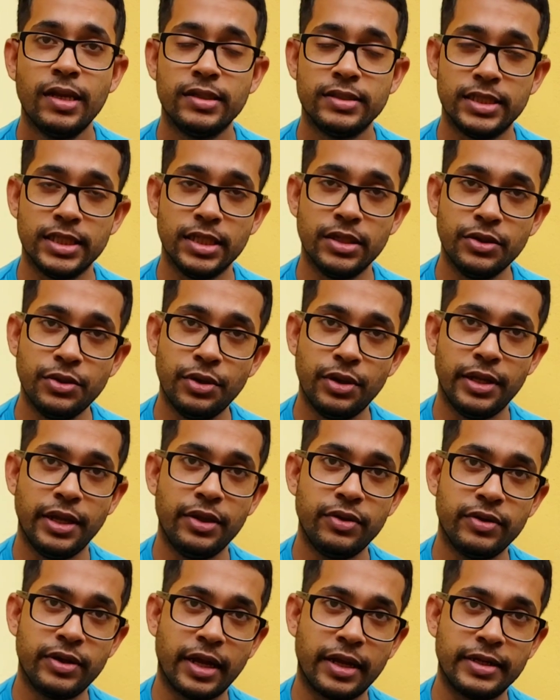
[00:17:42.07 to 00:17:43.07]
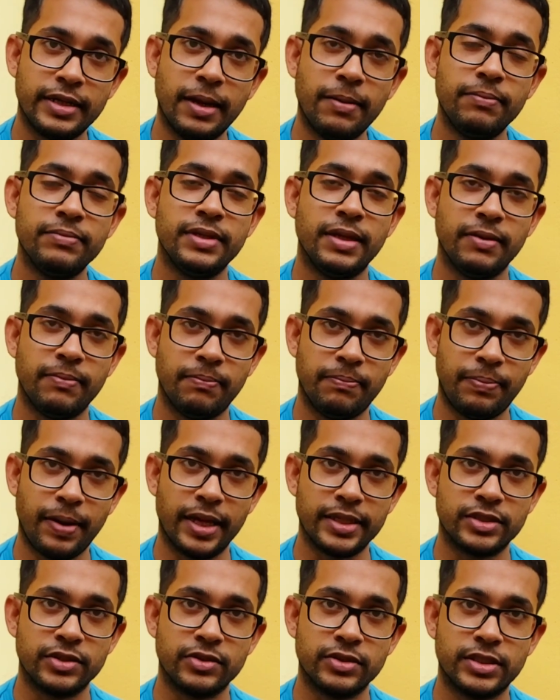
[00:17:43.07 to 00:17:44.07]
The earlier you get them, the
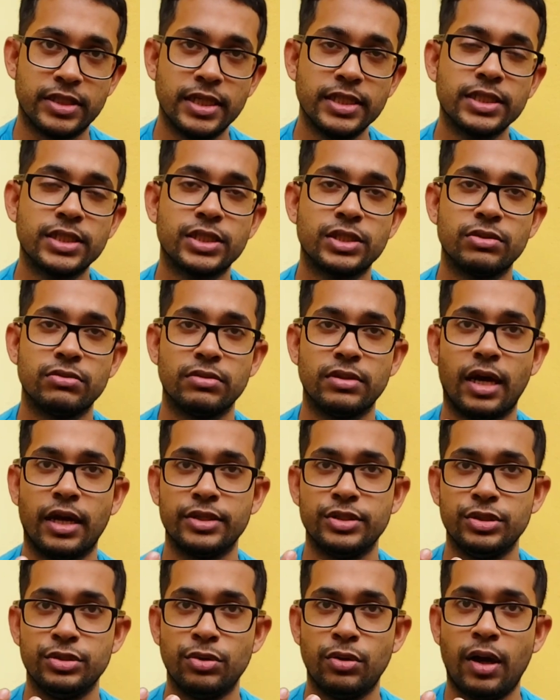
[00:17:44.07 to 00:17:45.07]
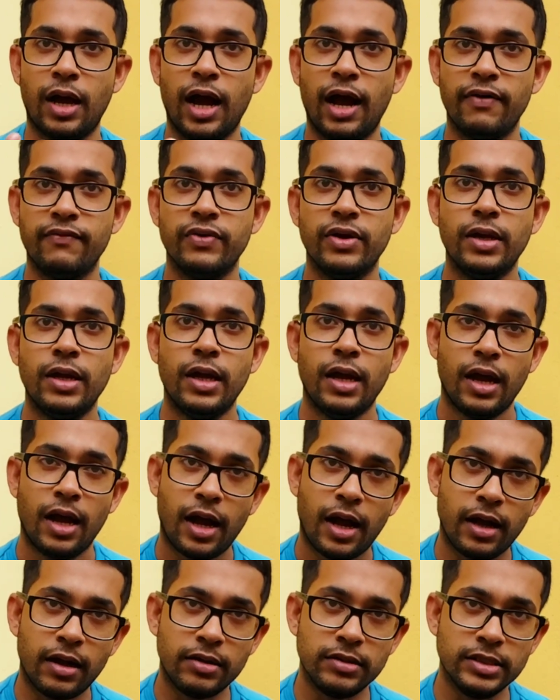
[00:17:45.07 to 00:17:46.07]
better it is, so that you don't have
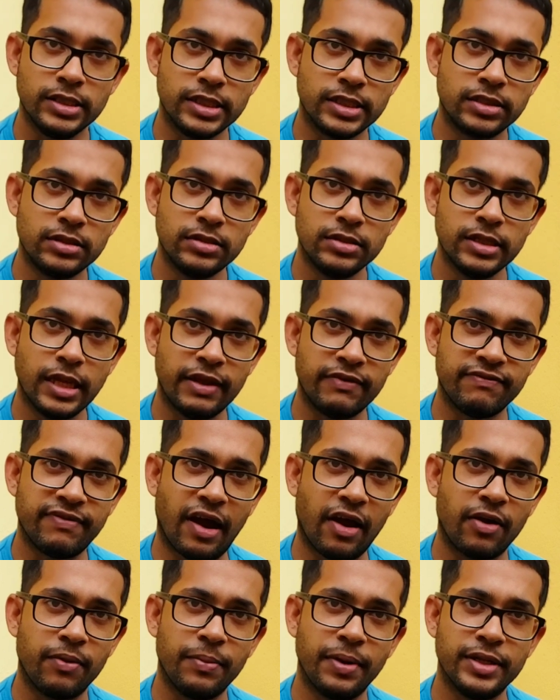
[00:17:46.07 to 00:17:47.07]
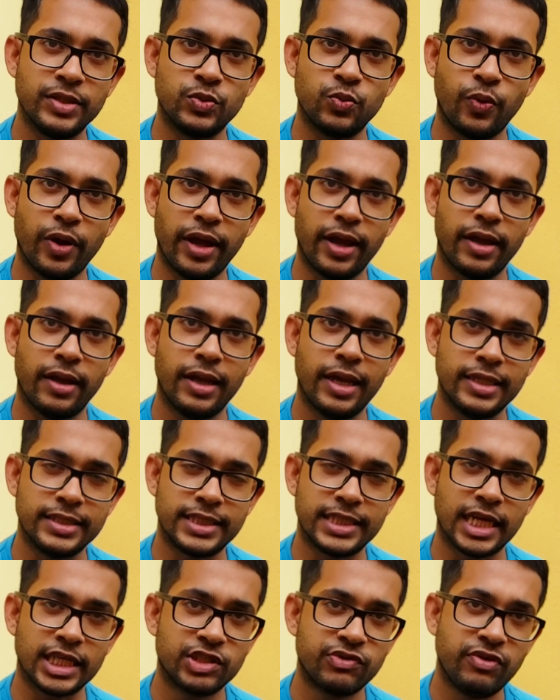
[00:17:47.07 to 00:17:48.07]
a little environment where
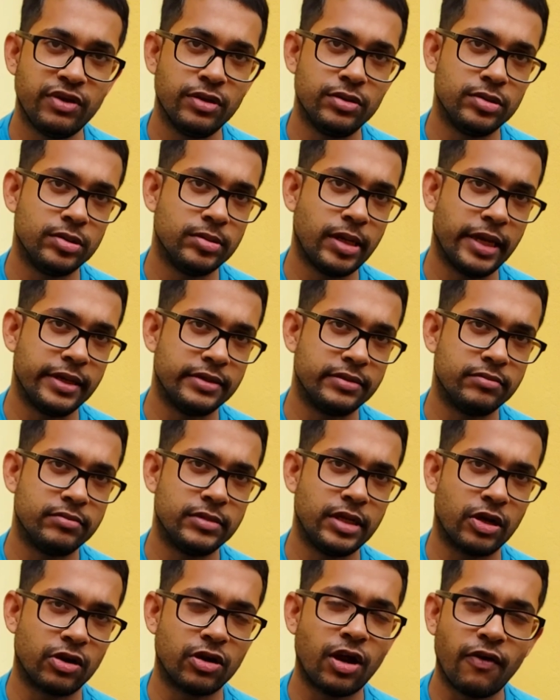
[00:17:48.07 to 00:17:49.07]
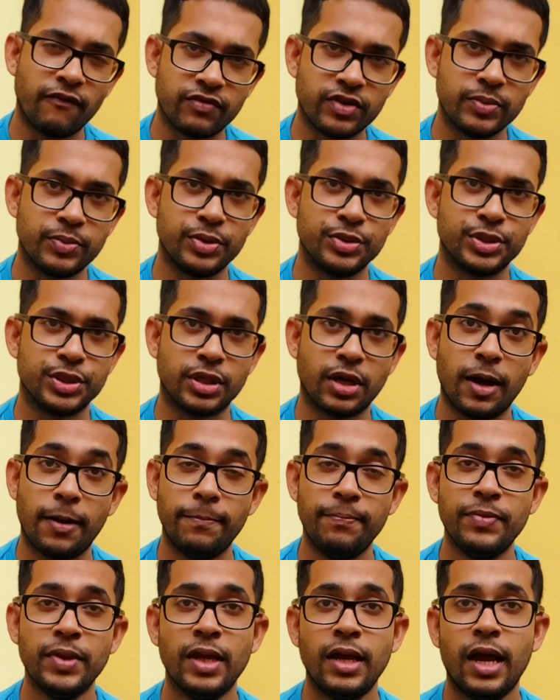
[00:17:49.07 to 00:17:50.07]
insects feel like they're comfortable to come
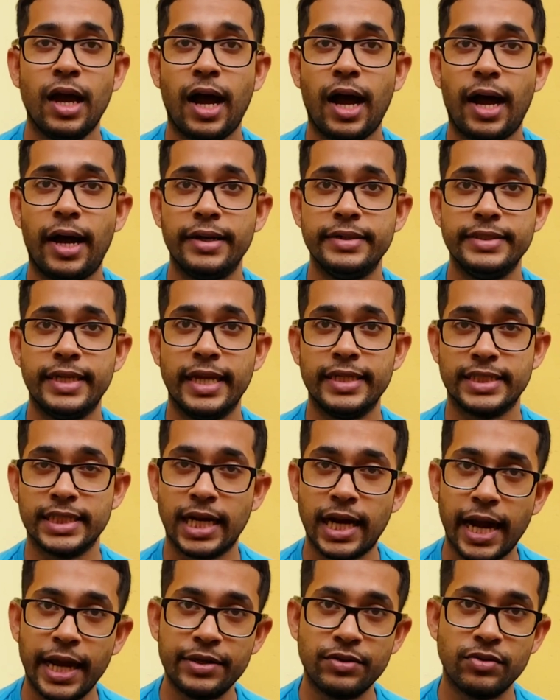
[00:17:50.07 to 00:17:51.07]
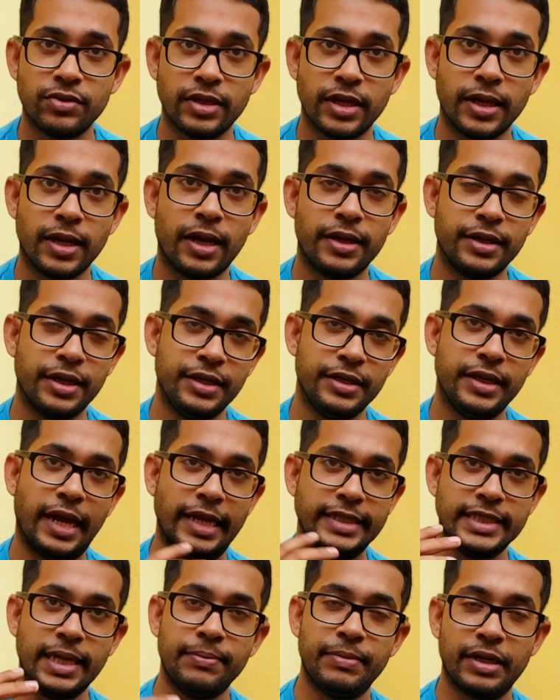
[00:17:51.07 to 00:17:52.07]
and then to hide out there, and then at
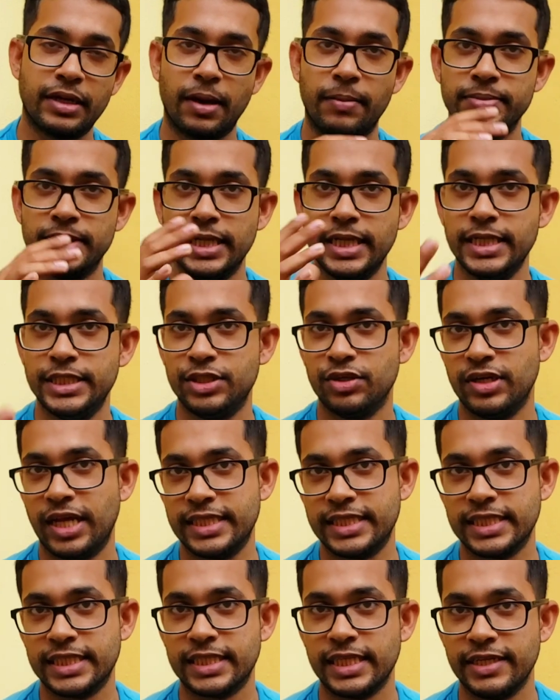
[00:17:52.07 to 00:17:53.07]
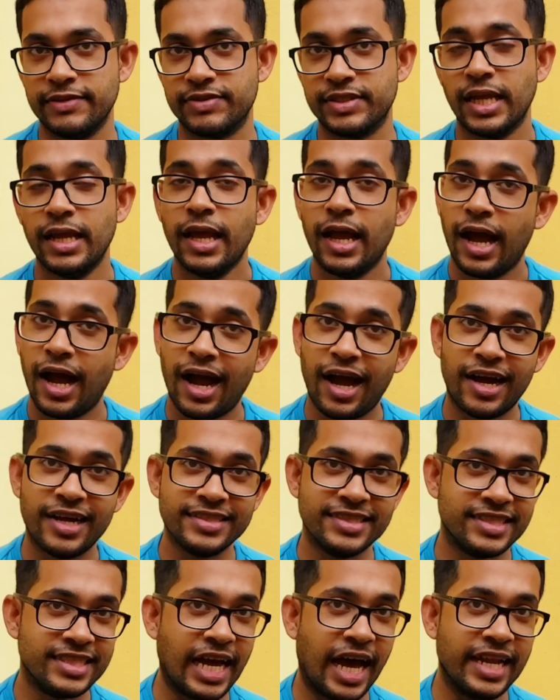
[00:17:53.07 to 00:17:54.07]
nighttime they come to eat your lettuce leaves.
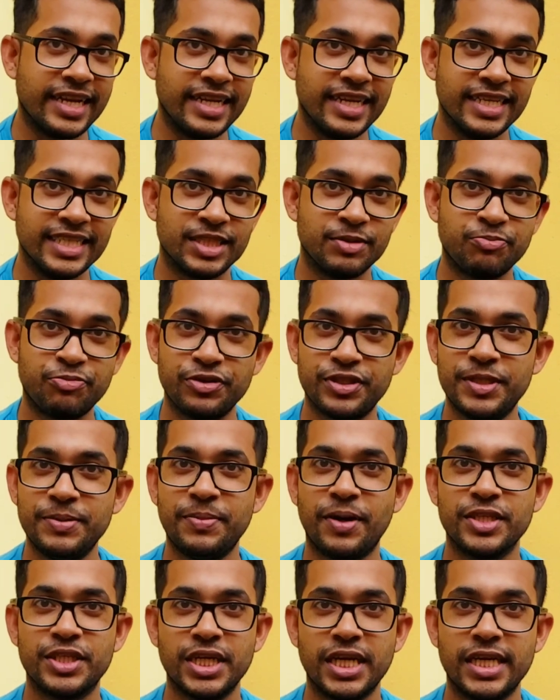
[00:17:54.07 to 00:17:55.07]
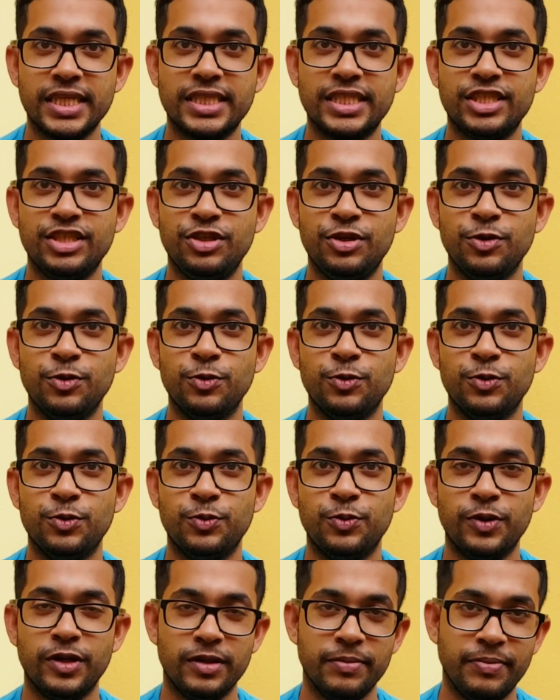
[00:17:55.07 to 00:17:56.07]
And that is pretty much it. You
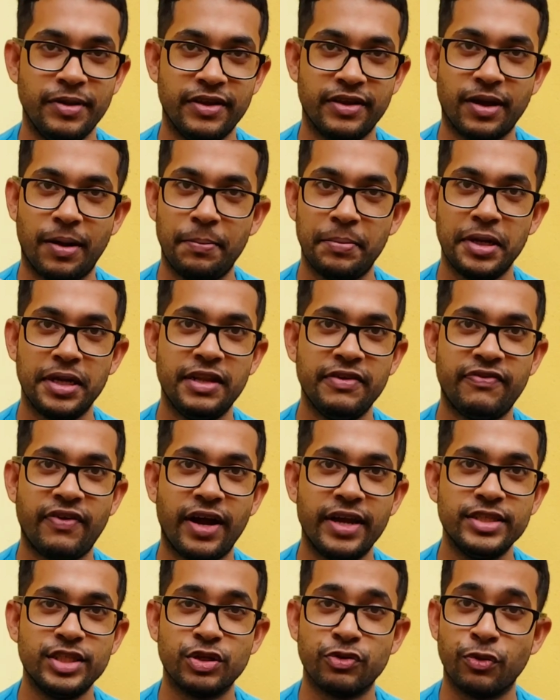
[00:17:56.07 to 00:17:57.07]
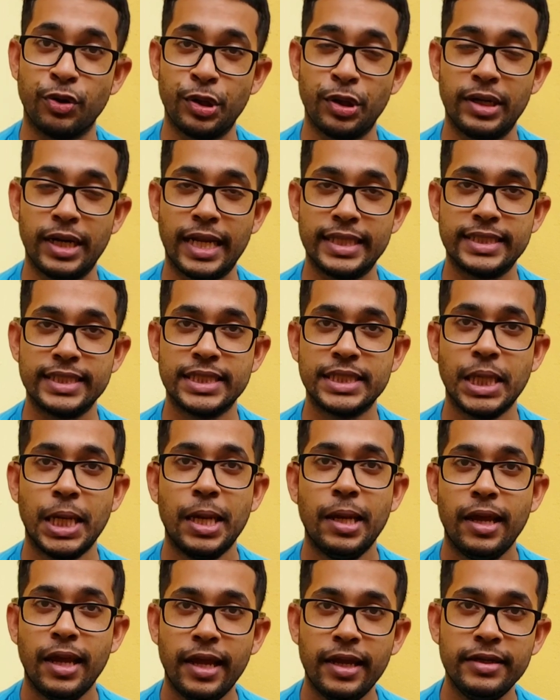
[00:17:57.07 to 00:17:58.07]
will be completely fine to grow your lettuce
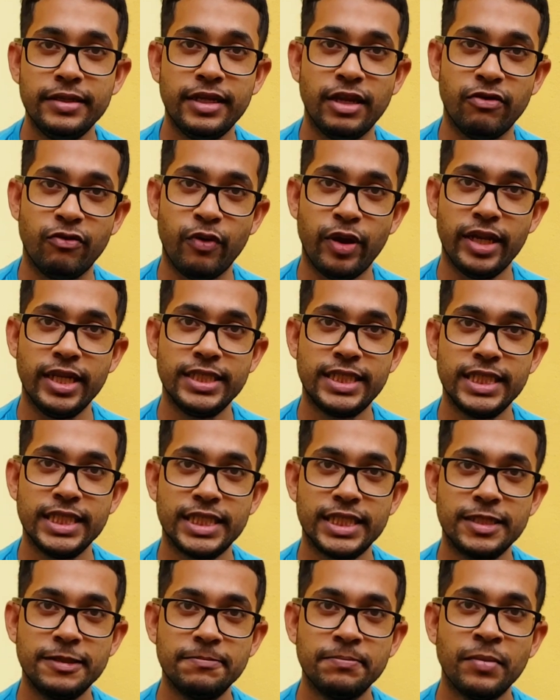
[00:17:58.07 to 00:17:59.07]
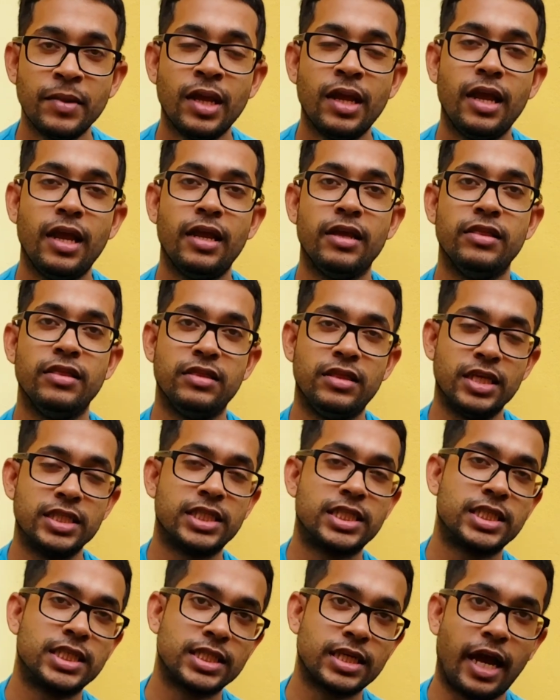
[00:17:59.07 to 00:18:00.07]
in the rainy season in
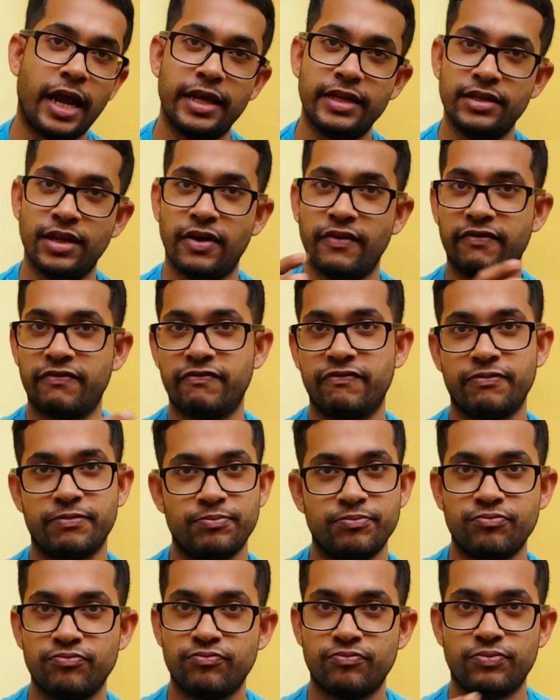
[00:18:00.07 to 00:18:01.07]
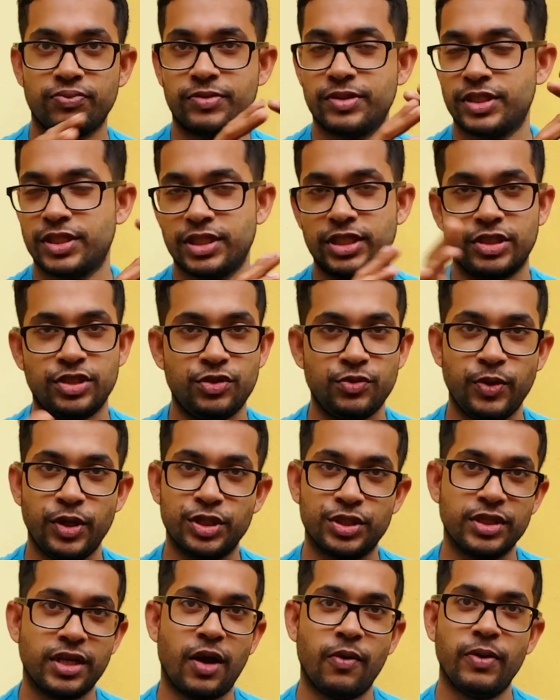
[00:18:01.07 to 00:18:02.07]
this kind of
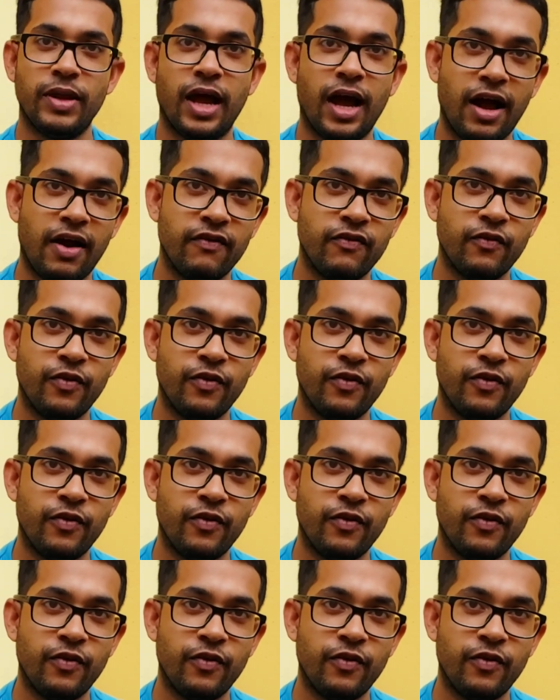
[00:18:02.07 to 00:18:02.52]
situation that we have,